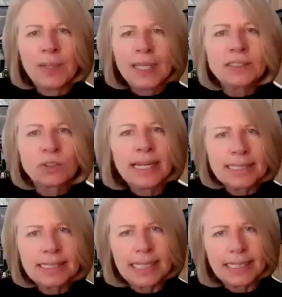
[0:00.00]
it's really an
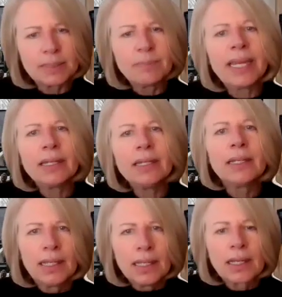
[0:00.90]
assessment,
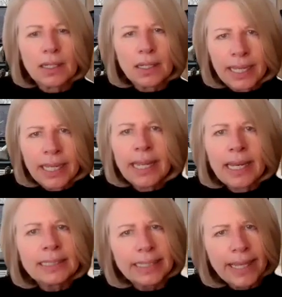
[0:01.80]

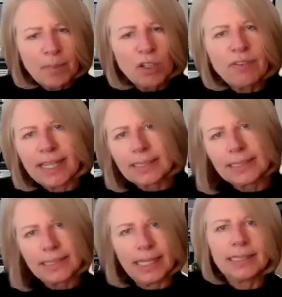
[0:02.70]
and it's a couple of
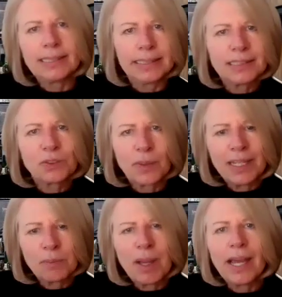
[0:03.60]
exercises,
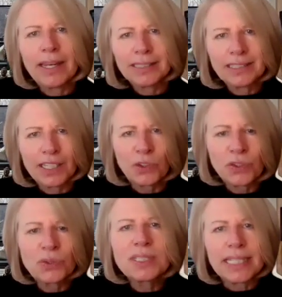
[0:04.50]
right? Part is,
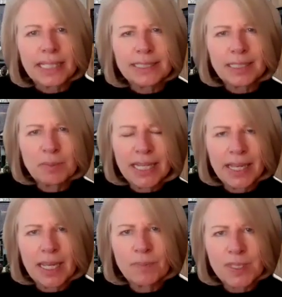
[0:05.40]
you see,
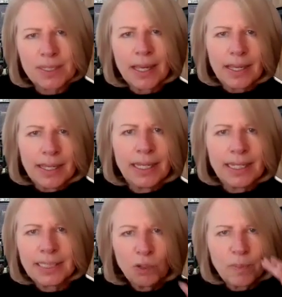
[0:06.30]
sometimes it
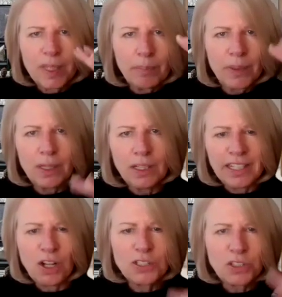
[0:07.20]
is how
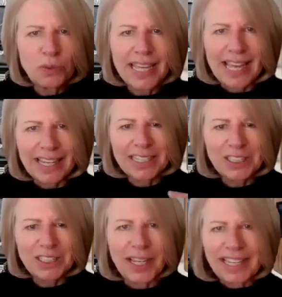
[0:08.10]
people also
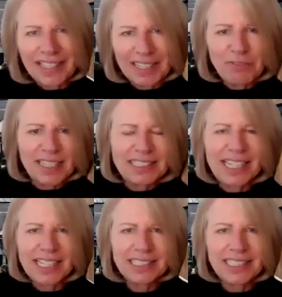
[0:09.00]
react, right? If I
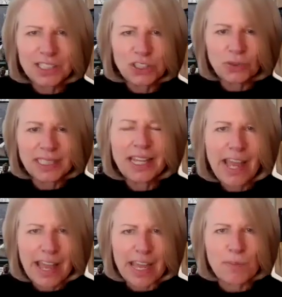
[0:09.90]
say things 3
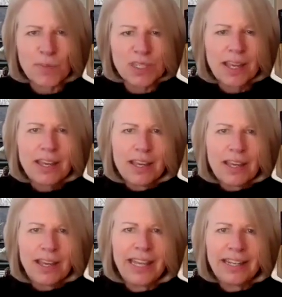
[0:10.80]
times
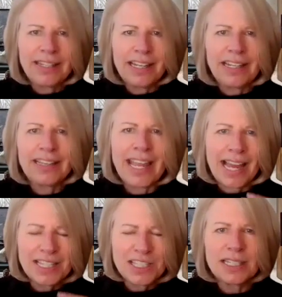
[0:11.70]
and the
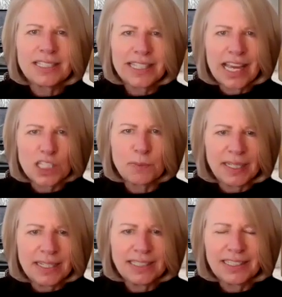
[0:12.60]
answer is yes,
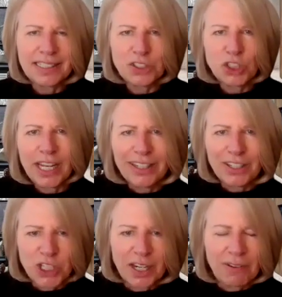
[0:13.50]
but nothing is
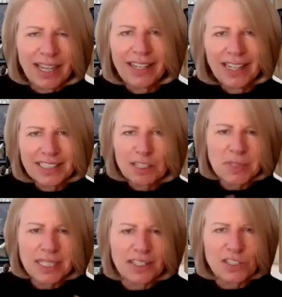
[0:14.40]
changing, right? Then
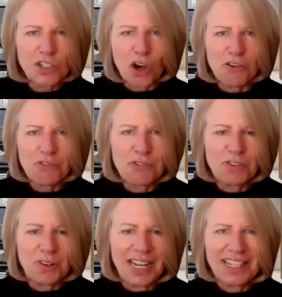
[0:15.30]
something is off,
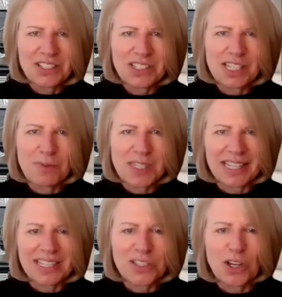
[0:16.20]
right? So
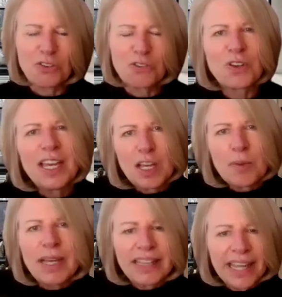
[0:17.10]
something is off.
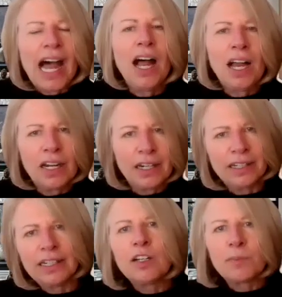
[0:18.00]
But there
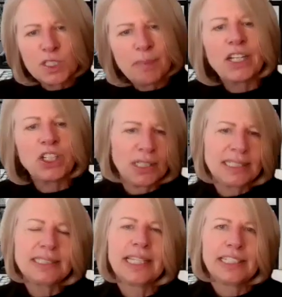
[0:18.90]
are special
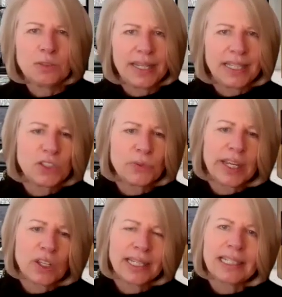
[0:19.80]
assessments
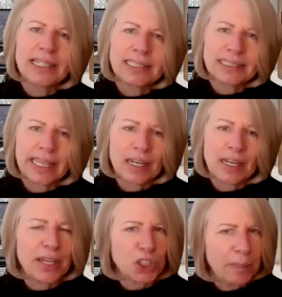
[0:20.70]
where you at least get
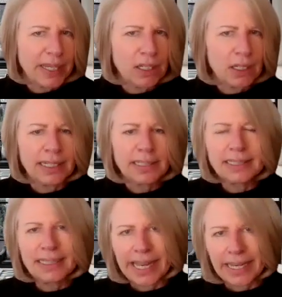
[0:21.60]
a much better
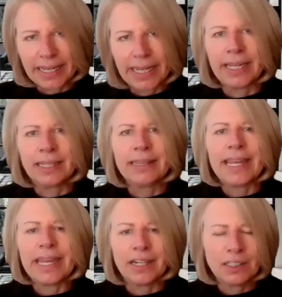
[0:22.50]
understanding
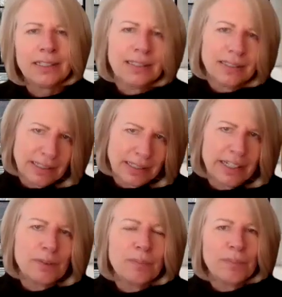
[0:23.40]
there.
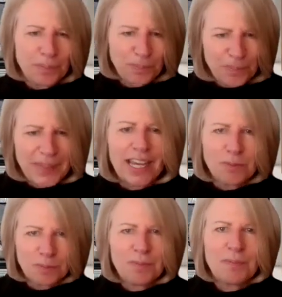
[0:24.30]

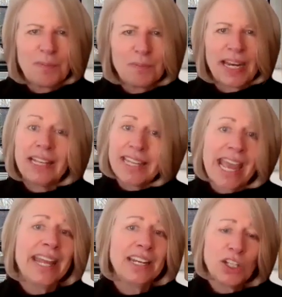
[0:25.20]
But at
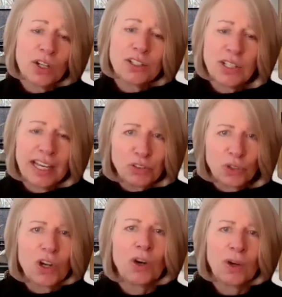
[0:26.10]
the end, you also have
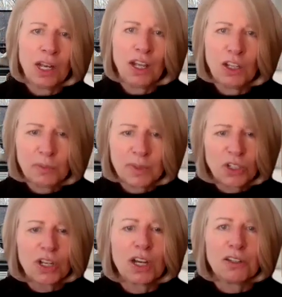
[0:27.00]
to go a lot
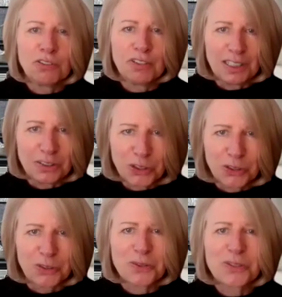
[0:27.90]
with your gut feel
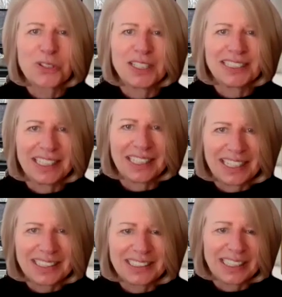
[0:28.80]
too. So I think
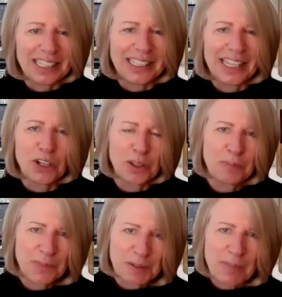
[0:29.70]
that's still,
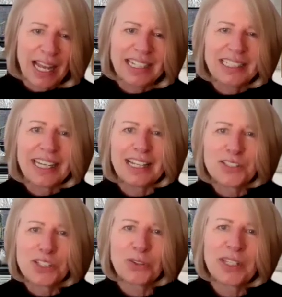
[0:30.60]
the belly
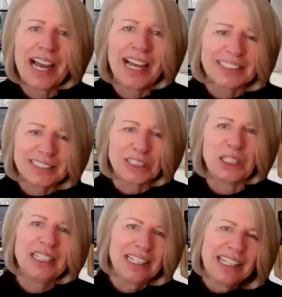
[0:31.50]
tells you the
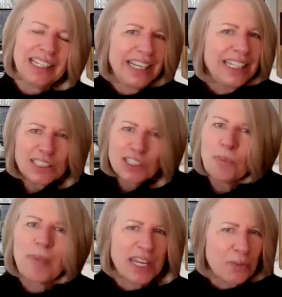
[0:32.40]
answer in
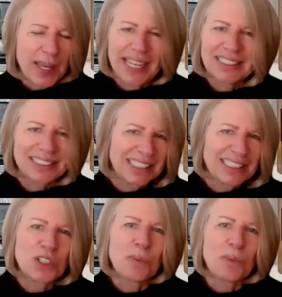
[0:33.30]
so many ways.